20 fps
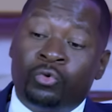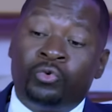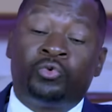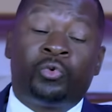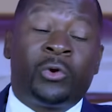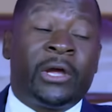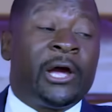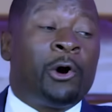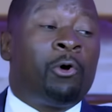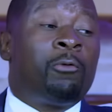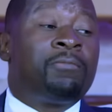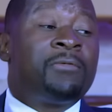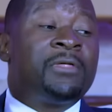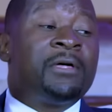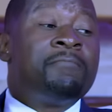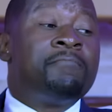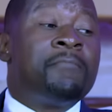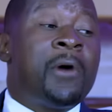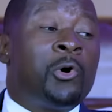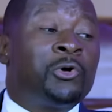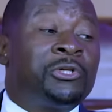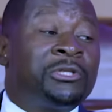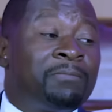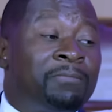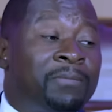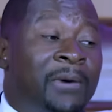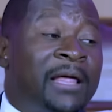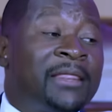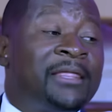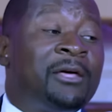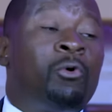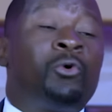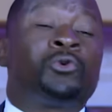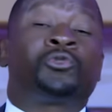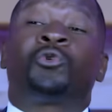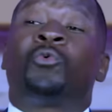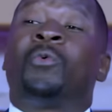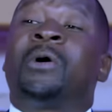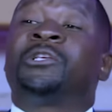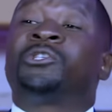you to help them multiply. They
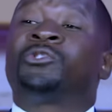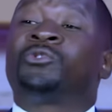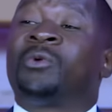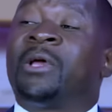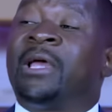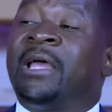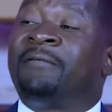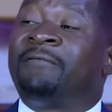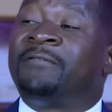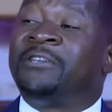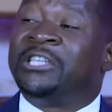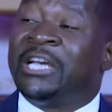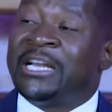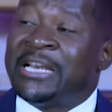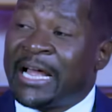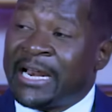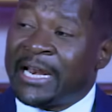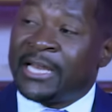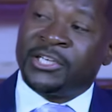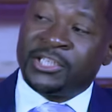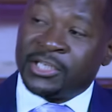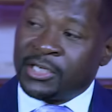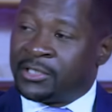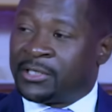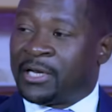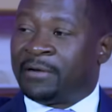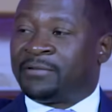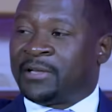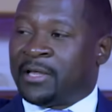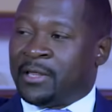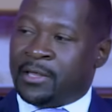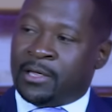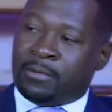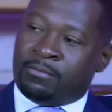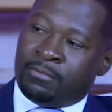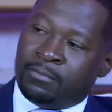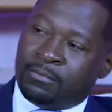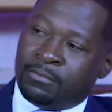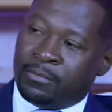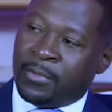also want to have generations after
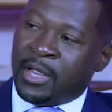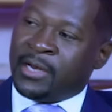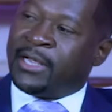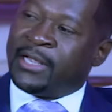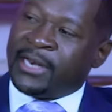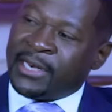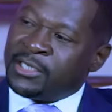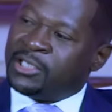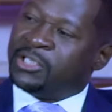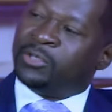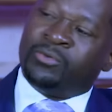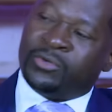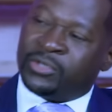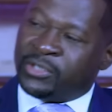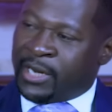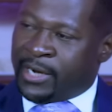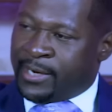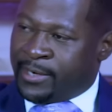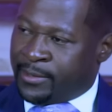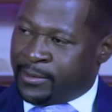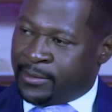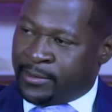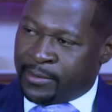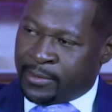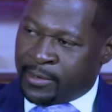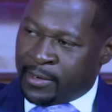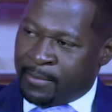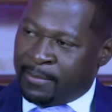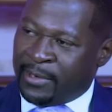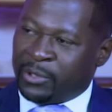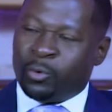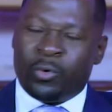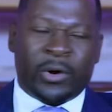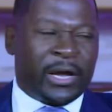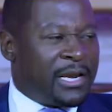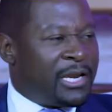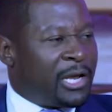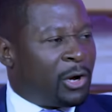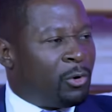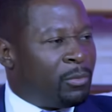them and grandchildren. But who
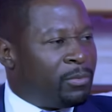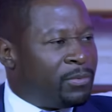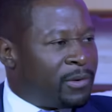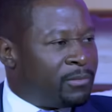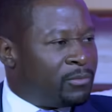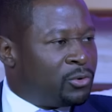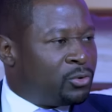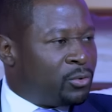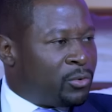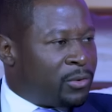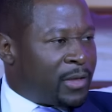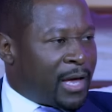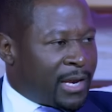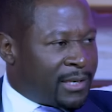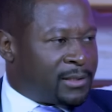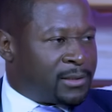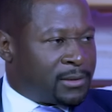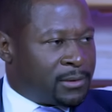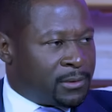can help them do that?